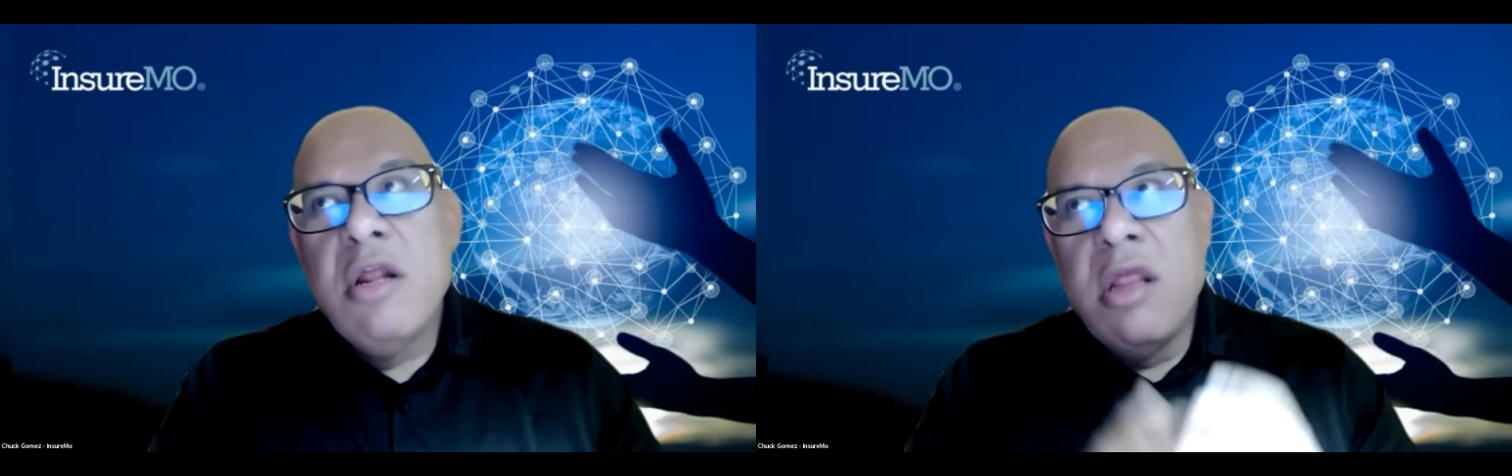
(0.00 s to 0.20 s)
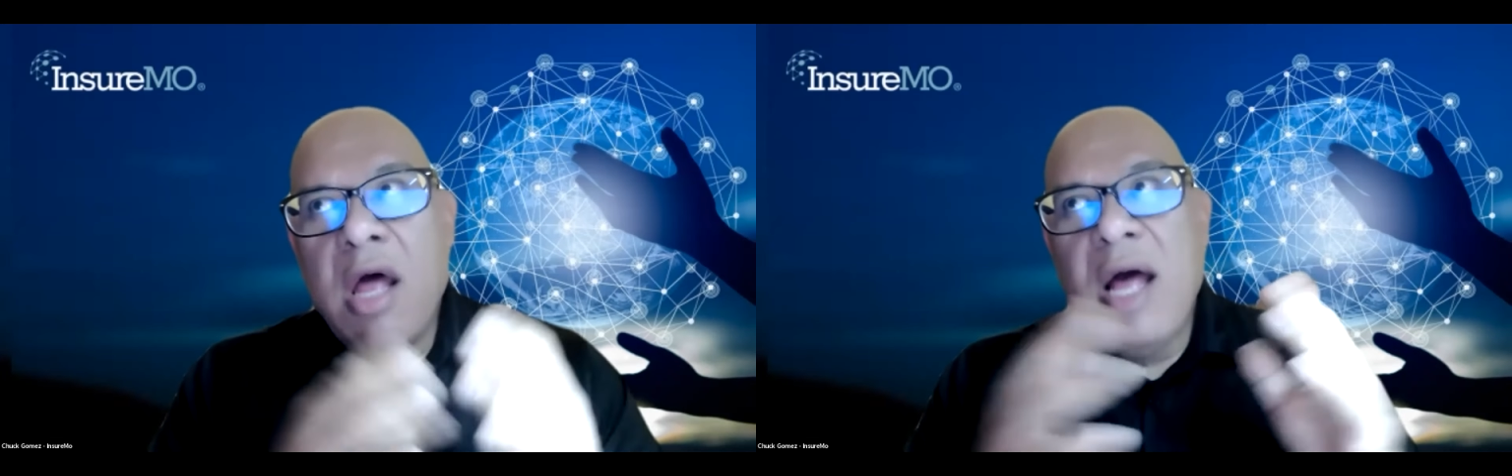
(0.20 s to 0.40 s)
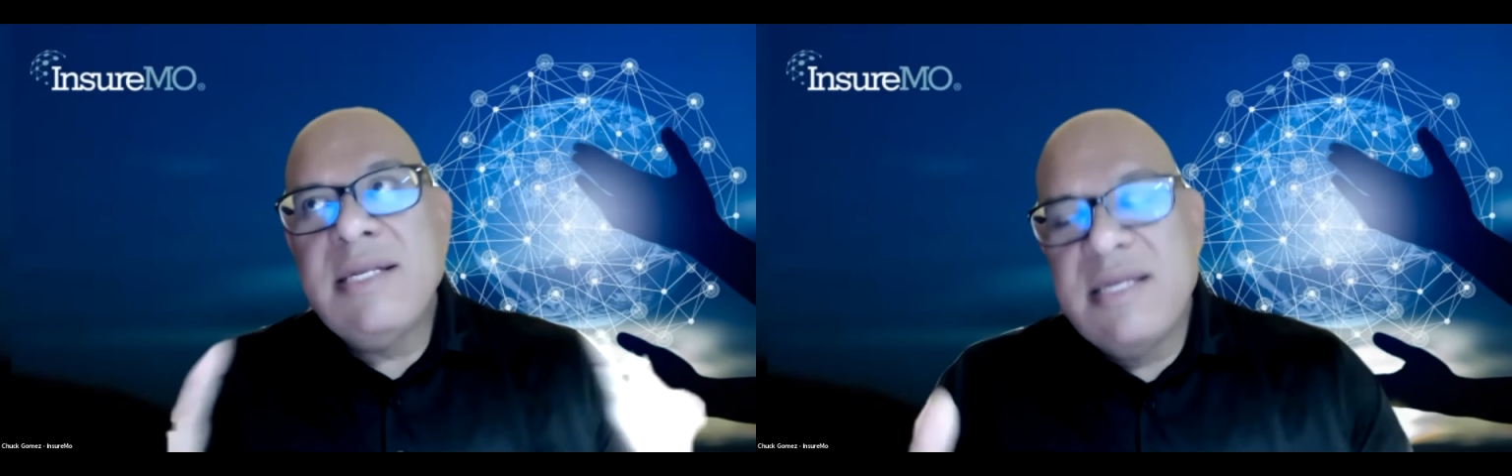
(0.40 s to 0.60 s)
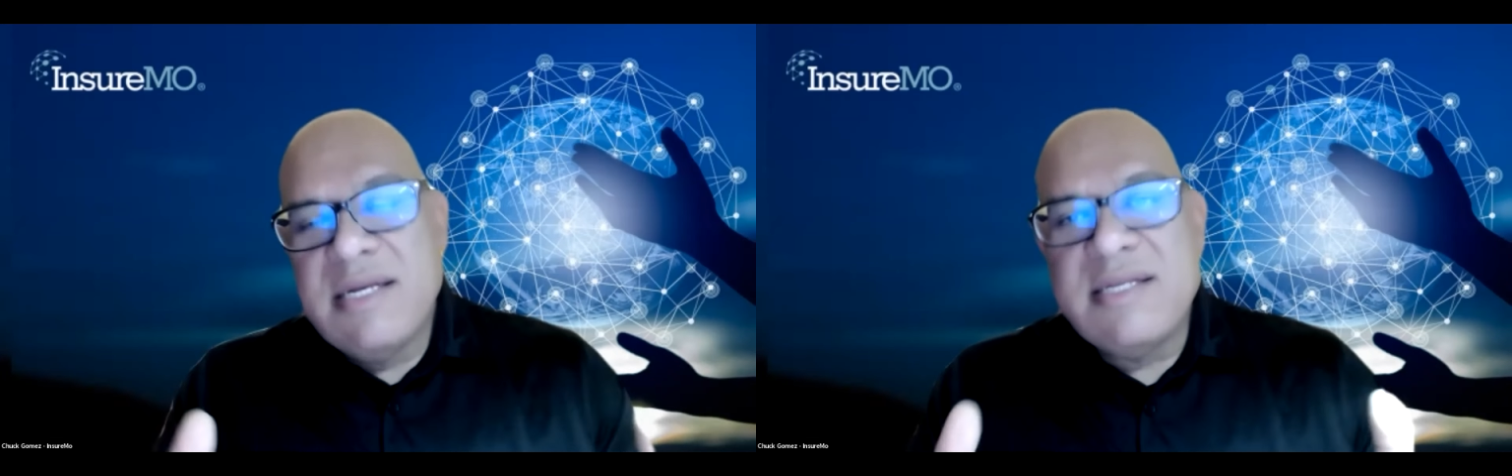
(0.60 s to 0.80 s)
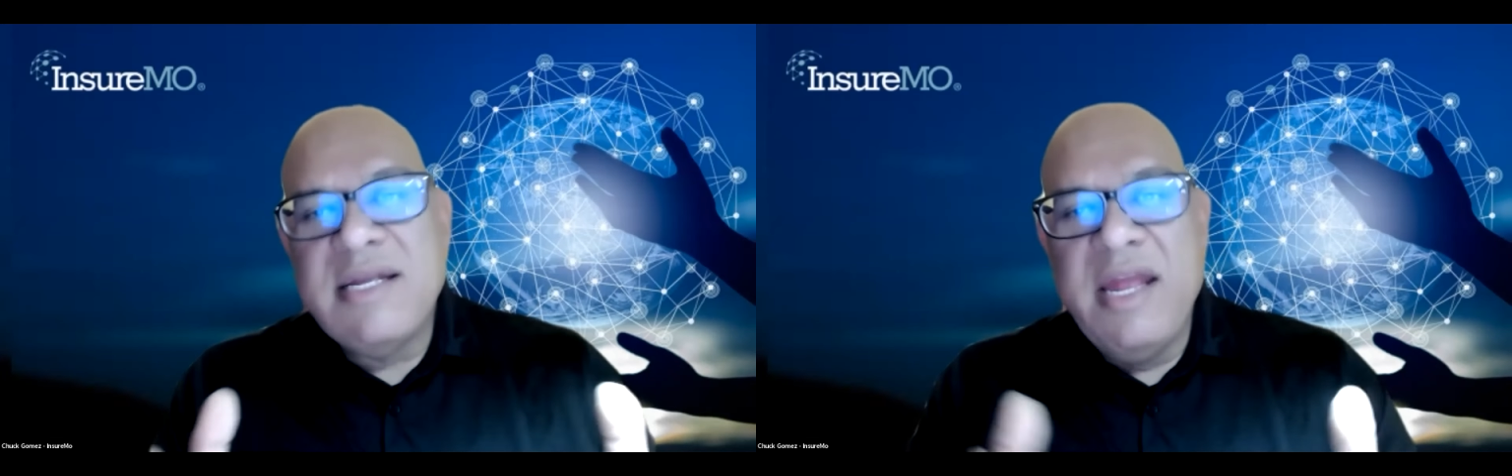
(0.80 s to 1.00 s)

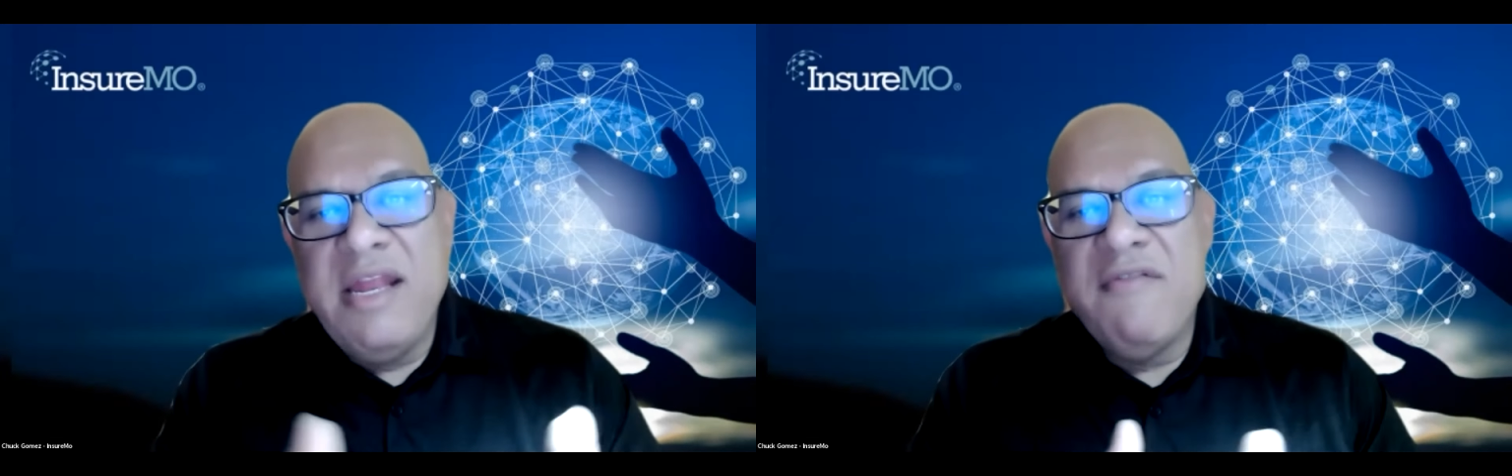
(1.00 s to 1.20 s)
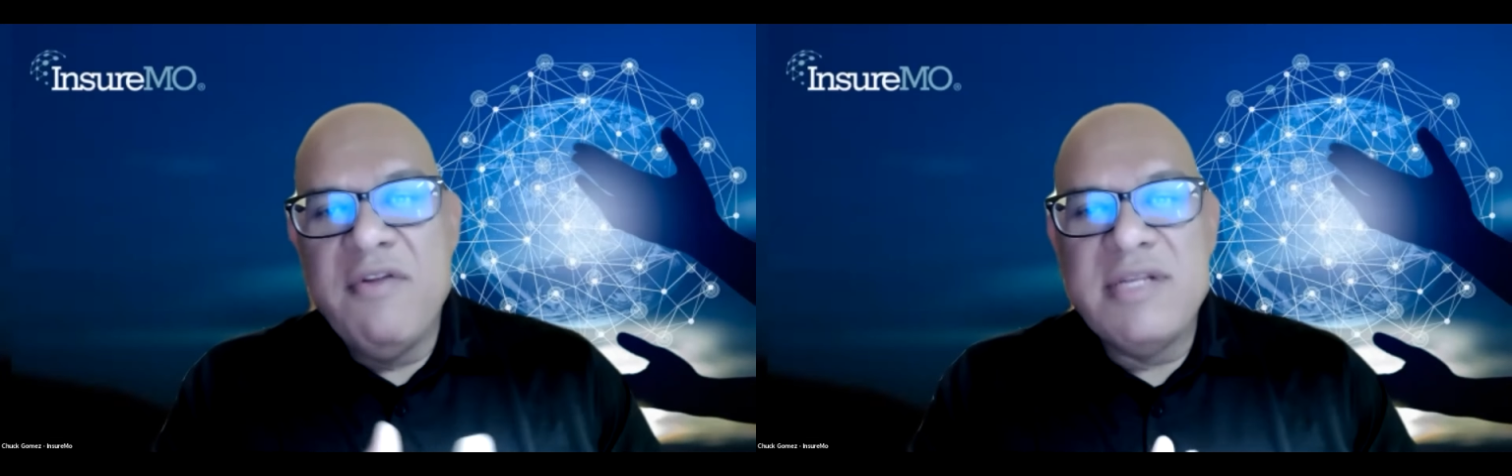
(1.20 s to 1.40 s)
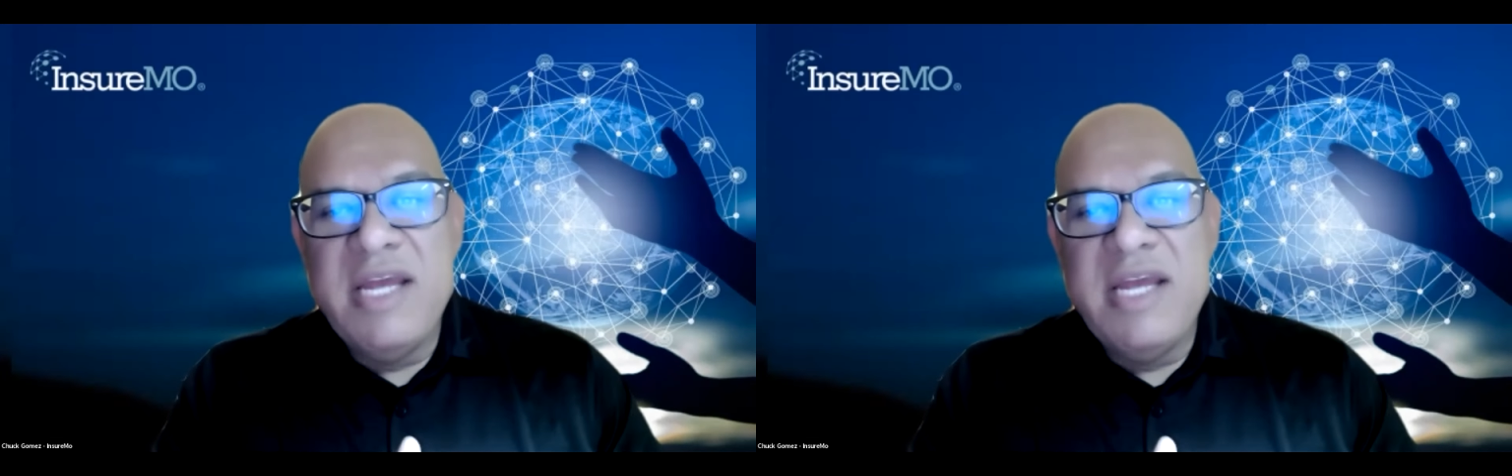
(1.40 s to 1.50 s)
Losses in any of those